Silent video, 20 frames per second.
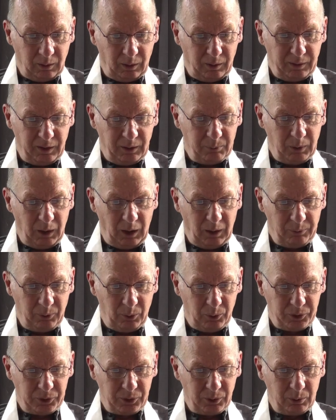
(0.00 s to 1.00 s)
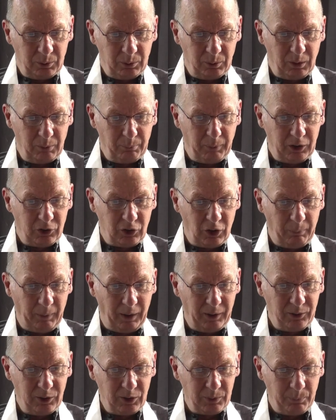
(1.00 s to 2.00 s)
And then we have also uh,
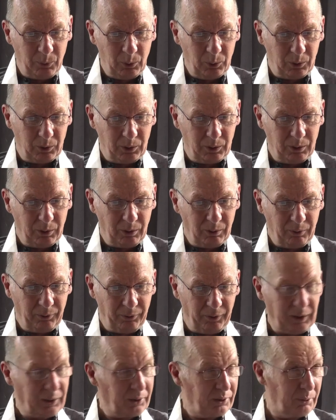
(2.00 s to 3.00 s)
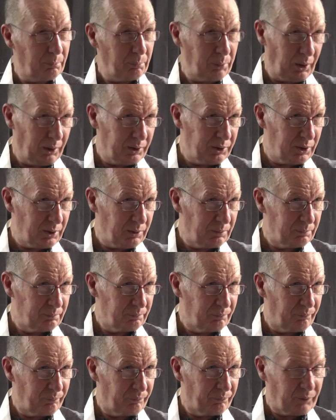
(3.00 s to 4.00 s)
Banda's book, Thicker Than Blood.
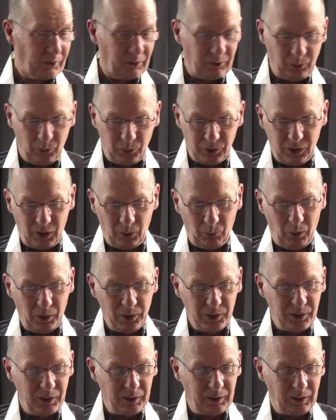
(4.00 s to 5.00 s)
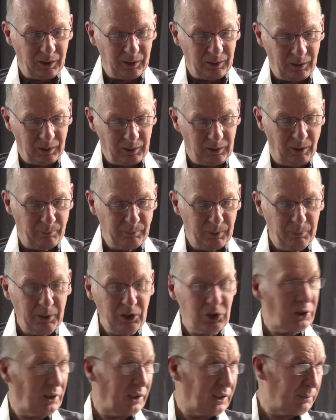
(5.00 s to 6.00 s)
Those are the ones that, uh, that come
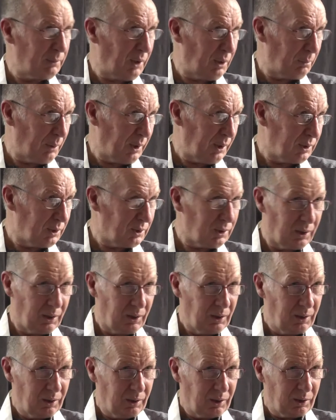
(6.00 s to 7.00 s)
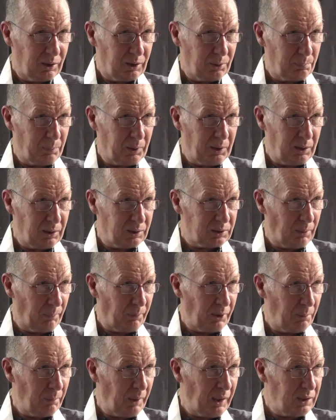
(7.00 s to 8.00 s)
immediately to my mind as being
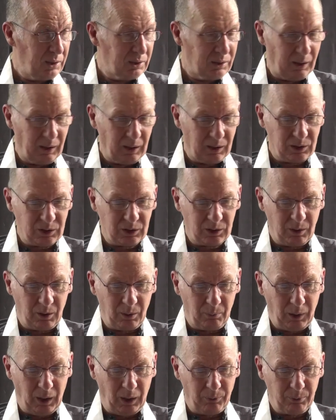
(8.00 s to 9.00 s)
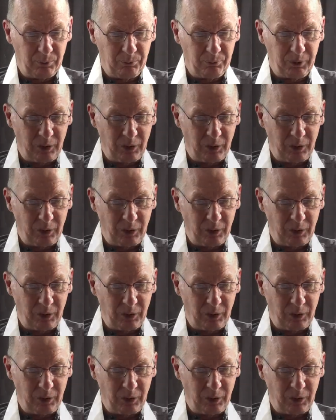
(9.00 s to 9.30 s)
some of the main texts that we have on